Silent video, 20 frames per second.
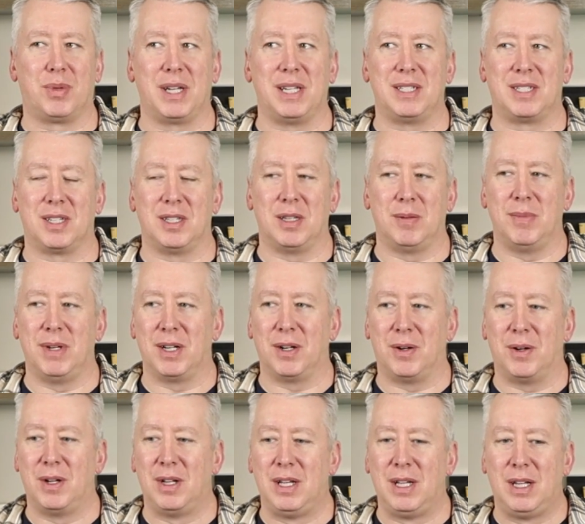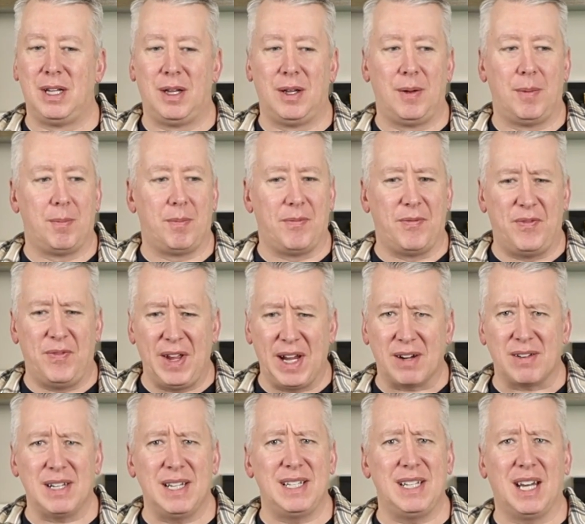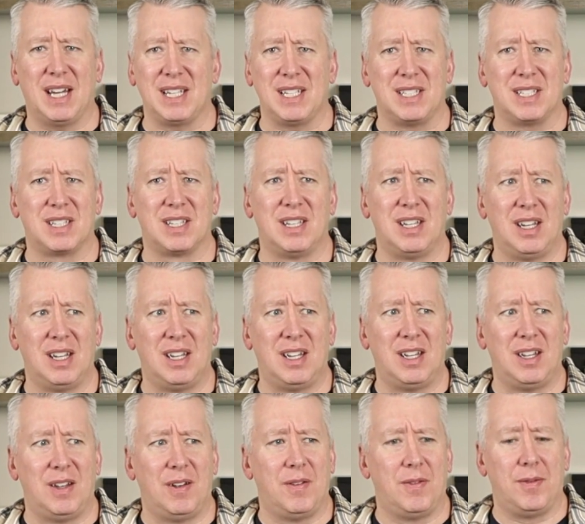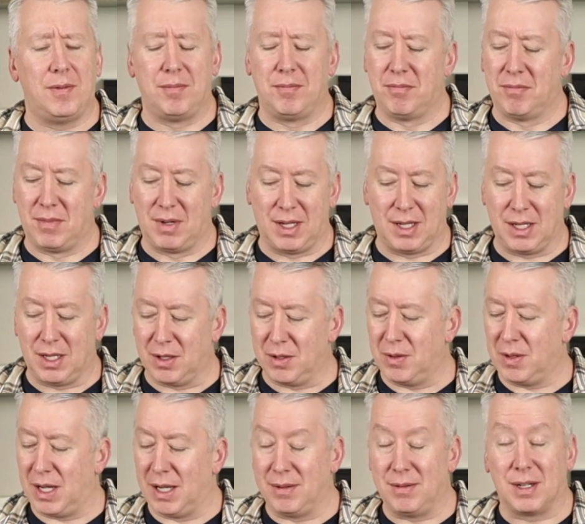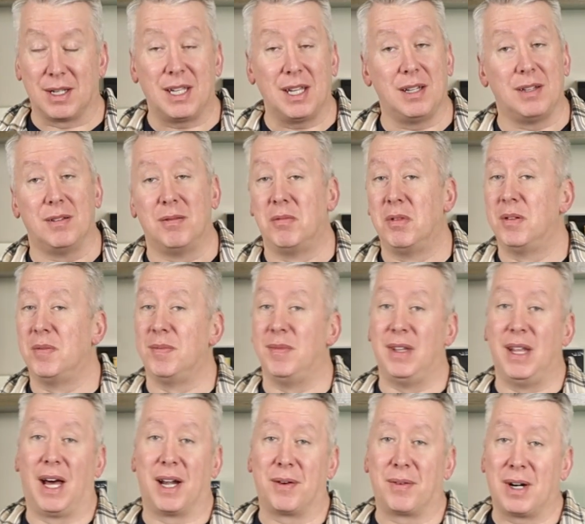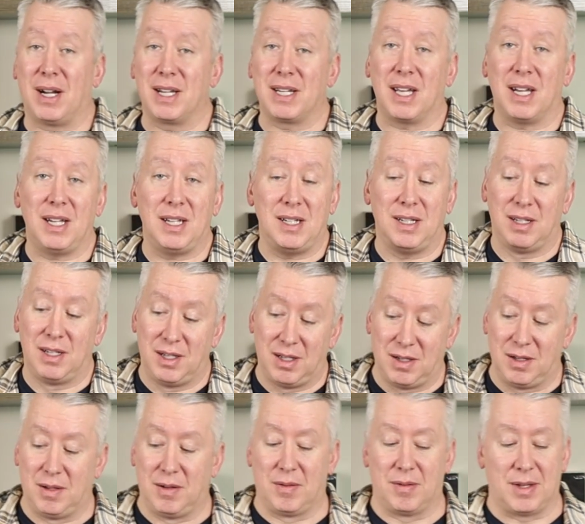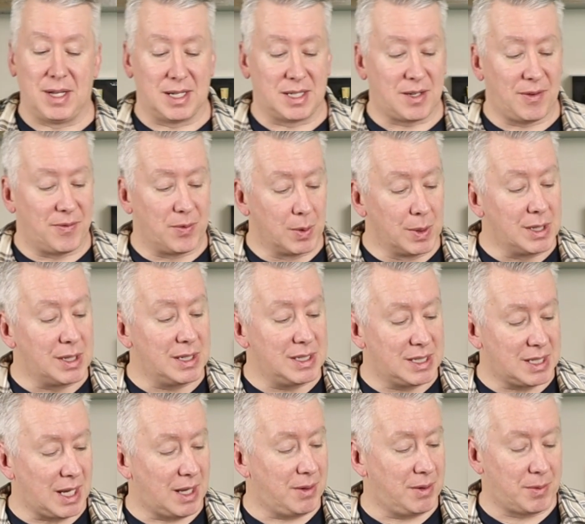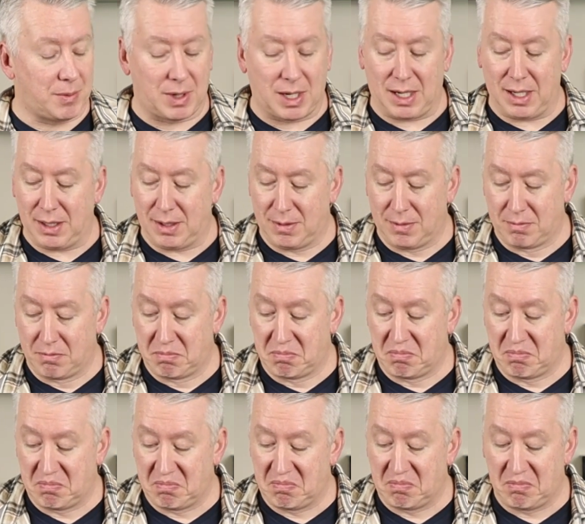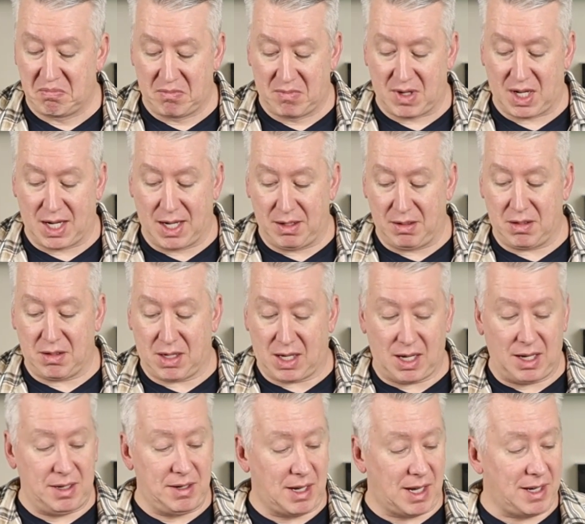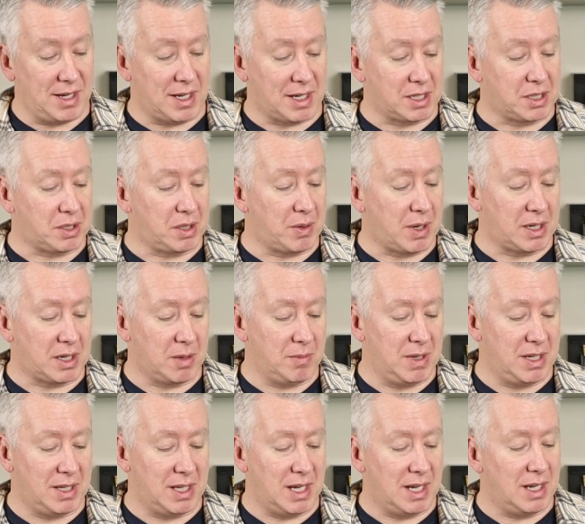plays in the middle. Very nice. You know, again, not a rye guy. That's a really solid rye. I'd actually recommend